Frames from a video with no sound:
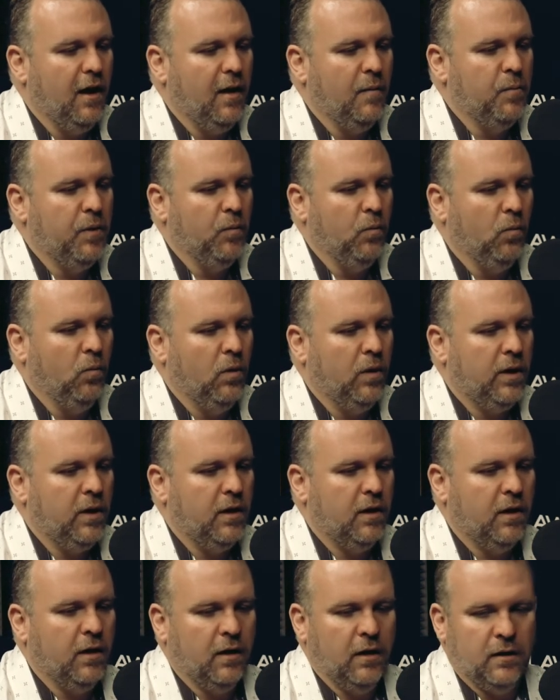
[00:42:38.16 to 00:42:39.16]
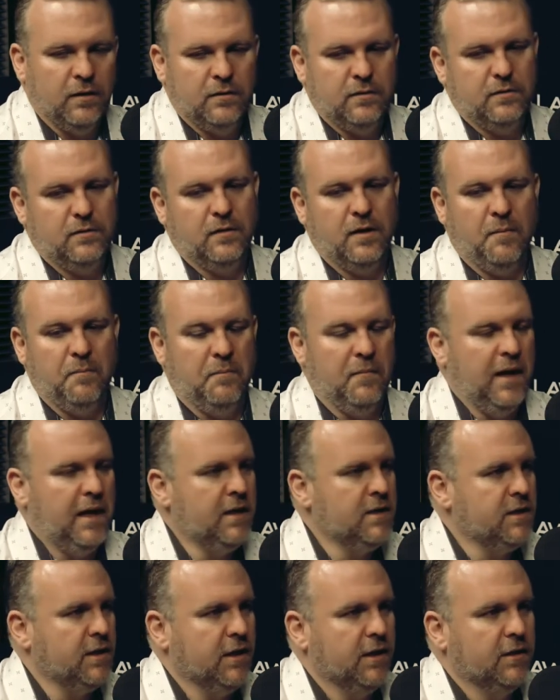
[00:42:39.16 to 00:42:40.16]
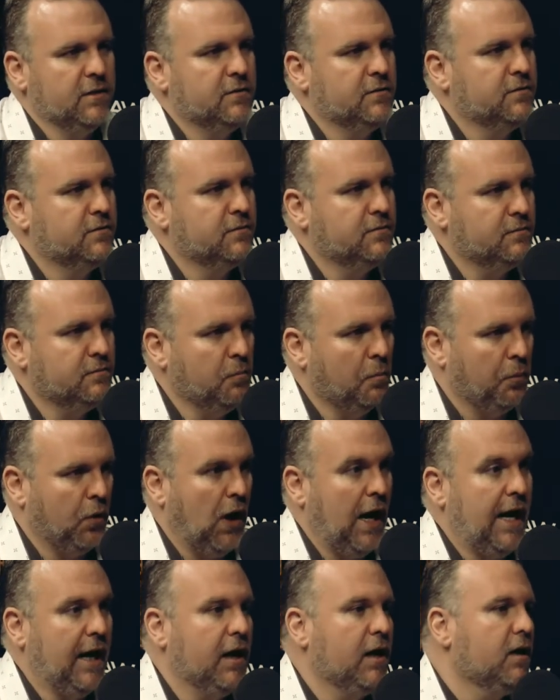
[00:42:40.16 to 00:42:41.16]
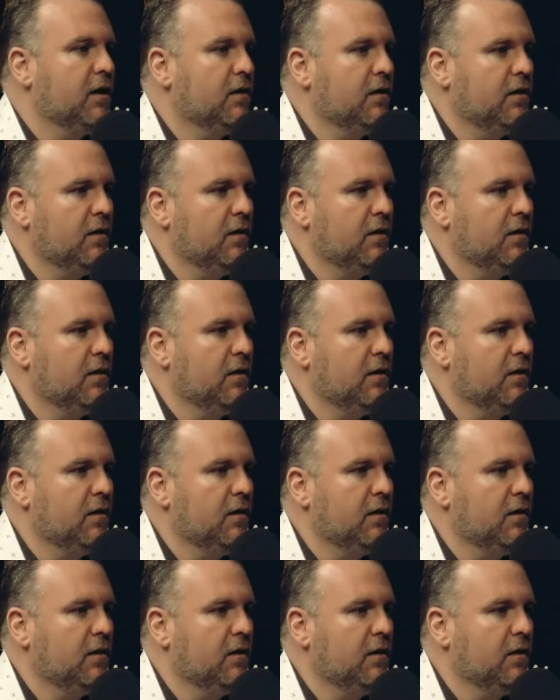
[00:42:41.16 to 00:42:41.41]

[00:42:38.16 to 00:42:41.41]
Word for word: But what a amazing break.